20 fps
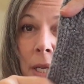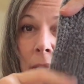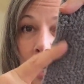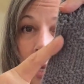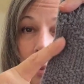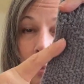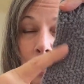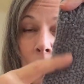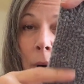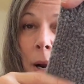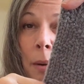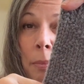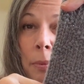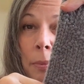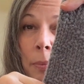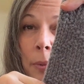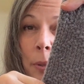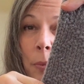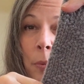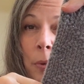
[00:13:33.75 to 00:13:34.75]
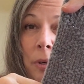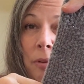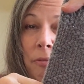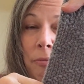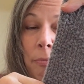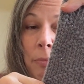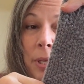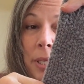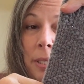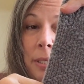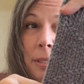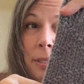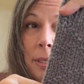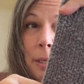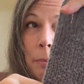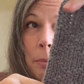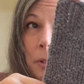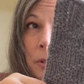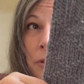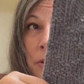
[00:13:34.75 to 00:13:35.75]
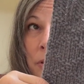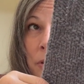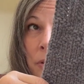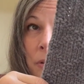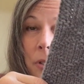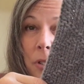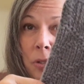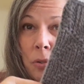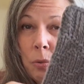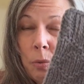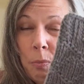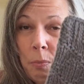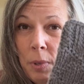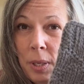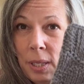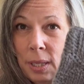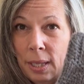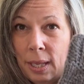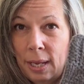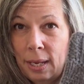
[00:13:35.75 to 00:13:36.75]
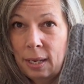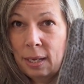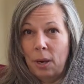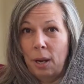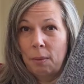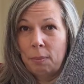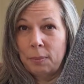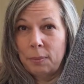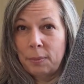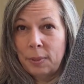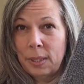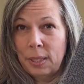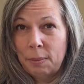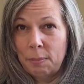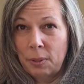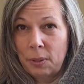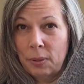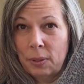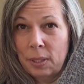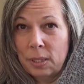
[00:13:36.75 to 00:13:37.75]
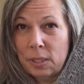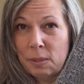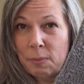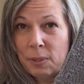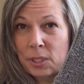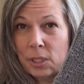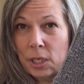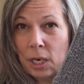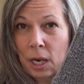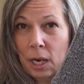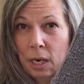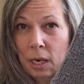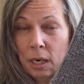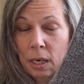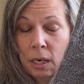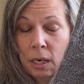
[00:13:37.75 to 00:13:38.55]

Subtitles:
here probably would have been doubled. So this would be like probably about this much higher.